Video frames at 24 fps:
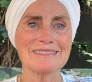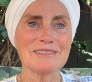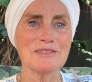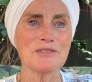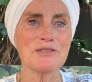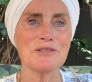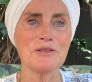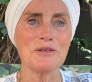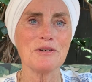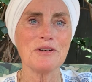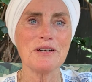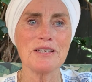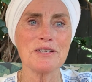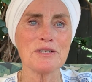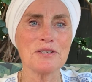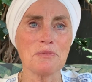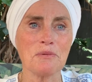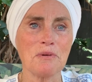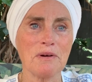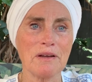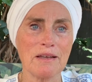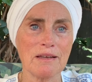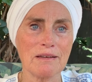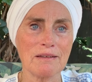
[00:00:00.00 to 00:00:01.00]
joyous
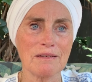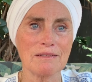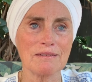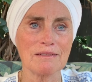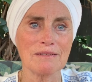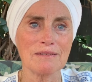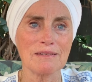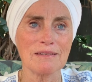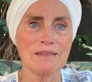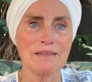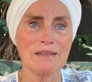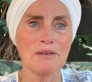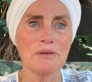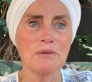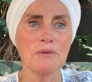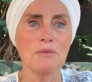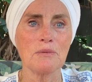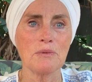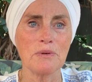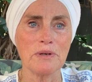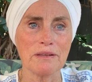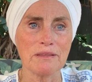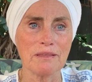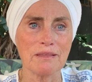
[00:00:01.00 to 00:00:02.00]
way
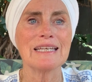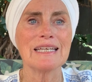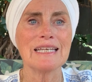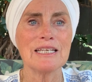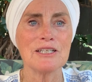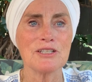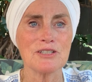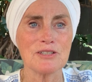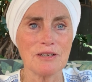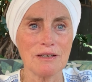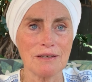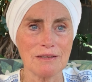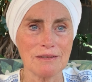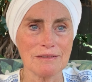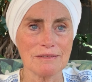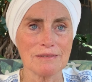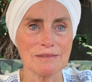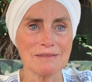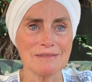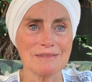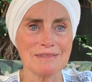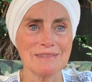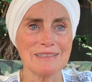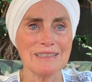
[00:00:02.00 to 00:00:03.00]
with each
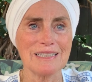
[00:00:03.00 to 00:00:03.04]
other.